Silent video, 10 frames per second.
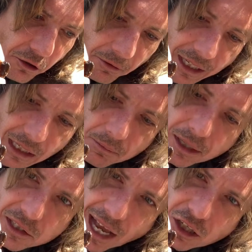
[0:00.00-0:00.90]
green, but
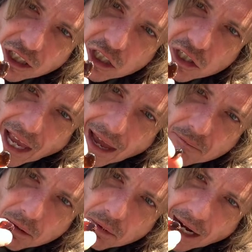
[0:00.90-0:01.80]
it's actually just
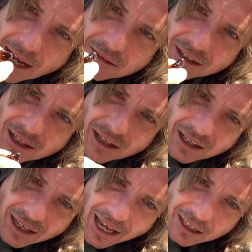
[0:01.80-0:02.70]
amber brown.
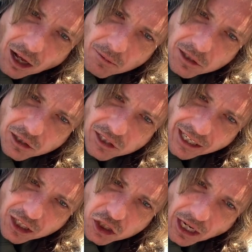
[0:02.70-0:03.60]
And it almost looks like
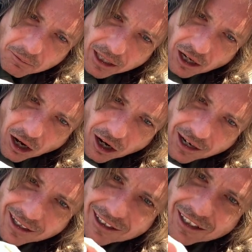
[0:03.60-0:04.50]
it's shaped like a heart.
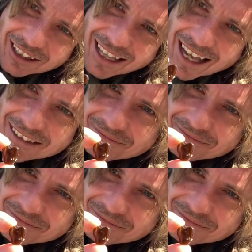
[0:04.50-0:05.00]
Look at that.